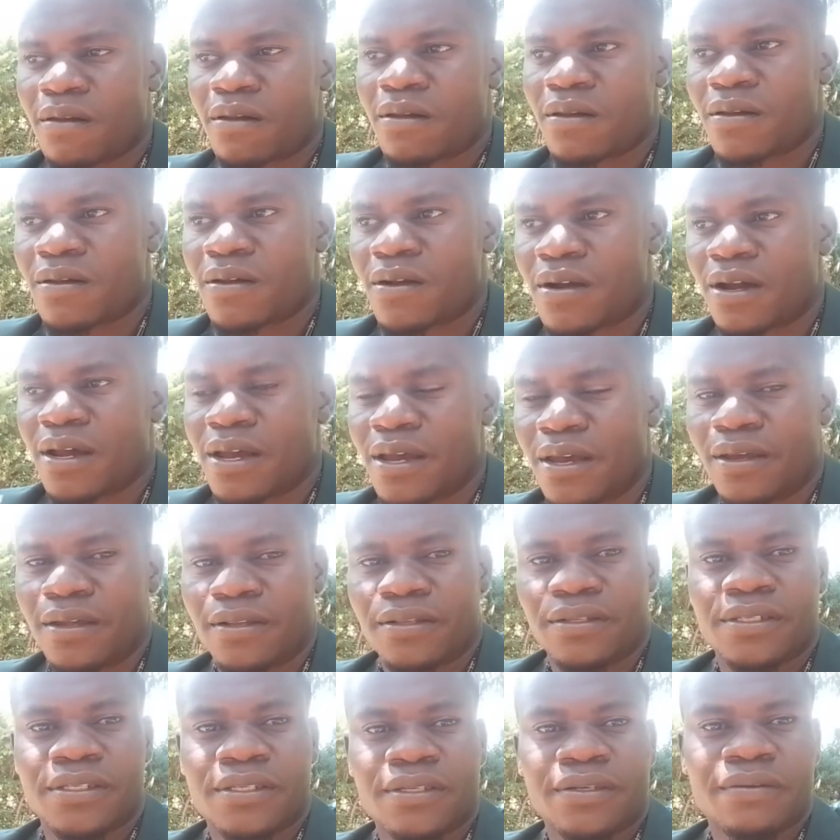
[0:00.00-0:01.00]
And
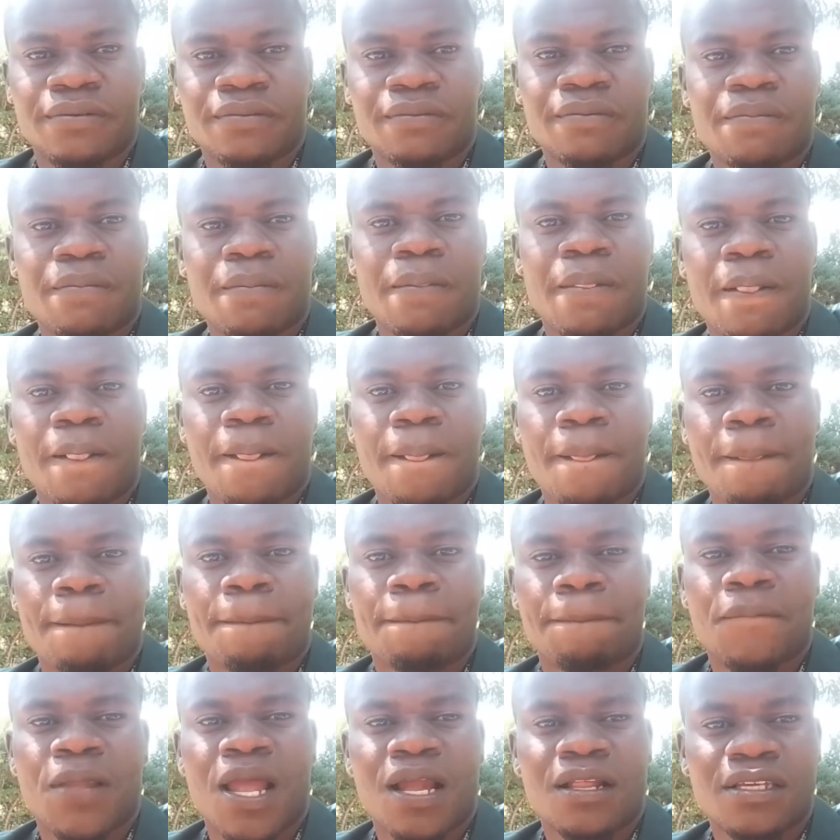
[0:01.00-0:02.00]

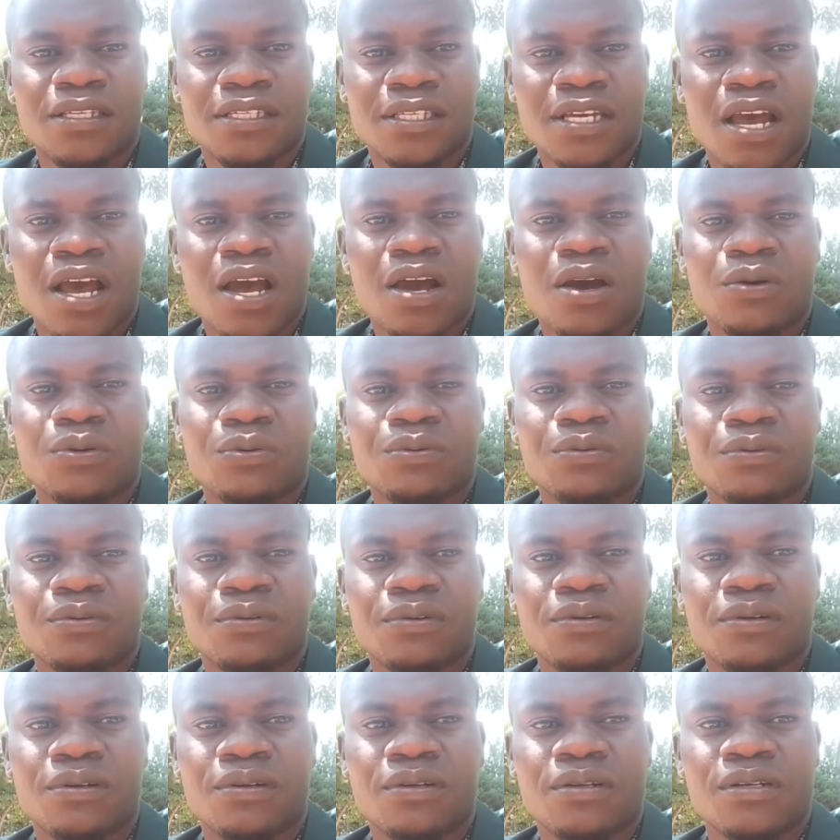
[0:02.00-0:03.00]
that is how
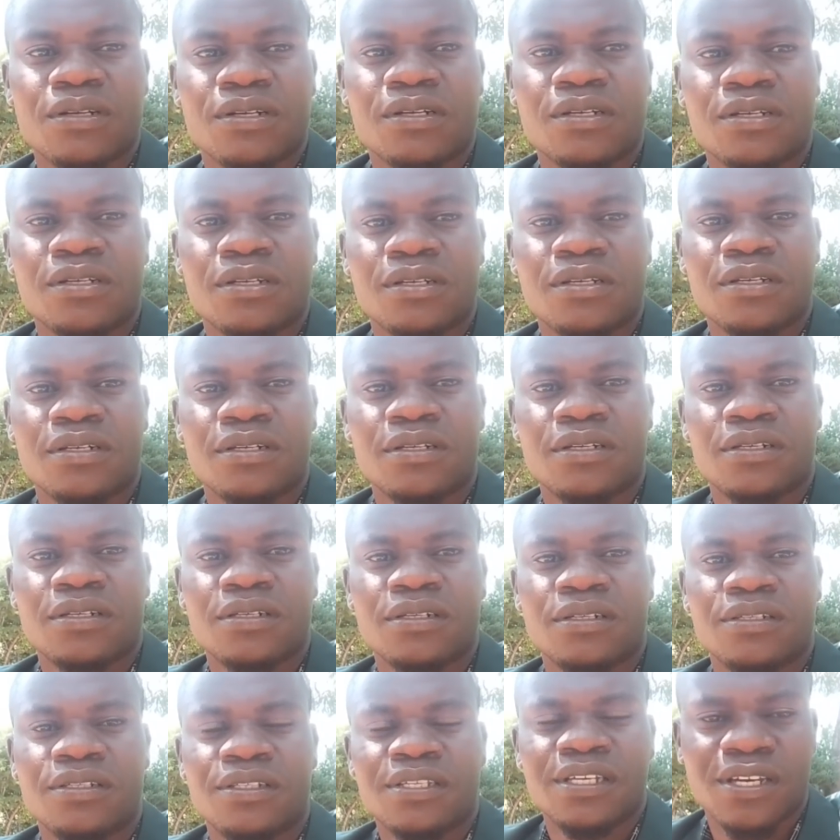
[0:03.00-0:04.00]

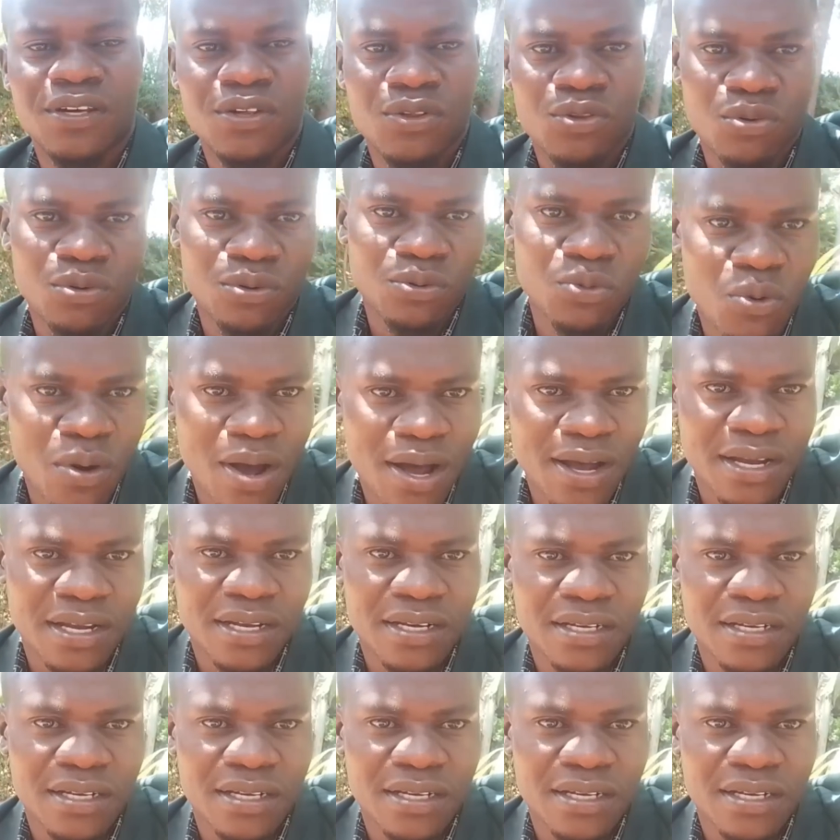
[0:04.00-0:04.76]
things should work